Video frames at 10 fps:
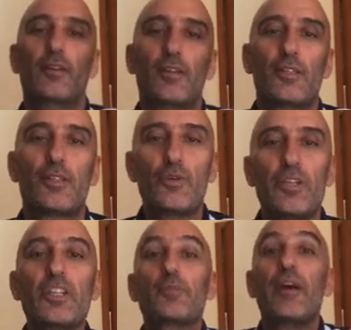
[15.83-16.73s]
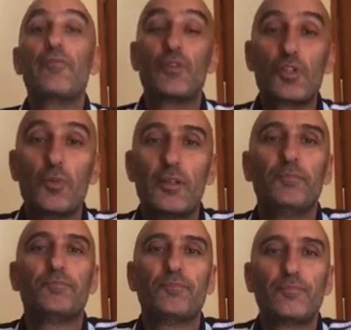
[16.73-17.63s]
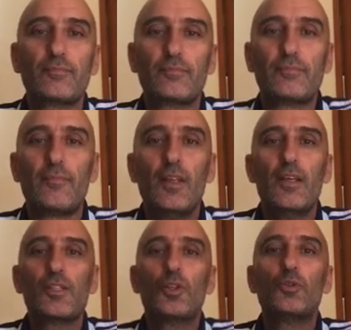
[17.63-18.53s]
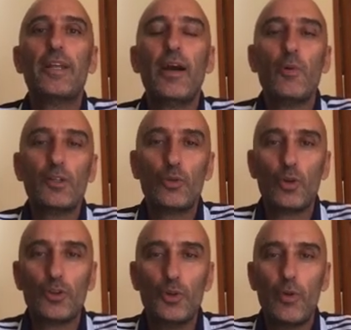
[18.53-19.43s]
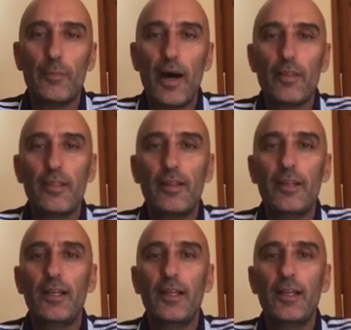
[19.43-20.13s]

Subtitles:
So here's my first one. So today I want to talk to you about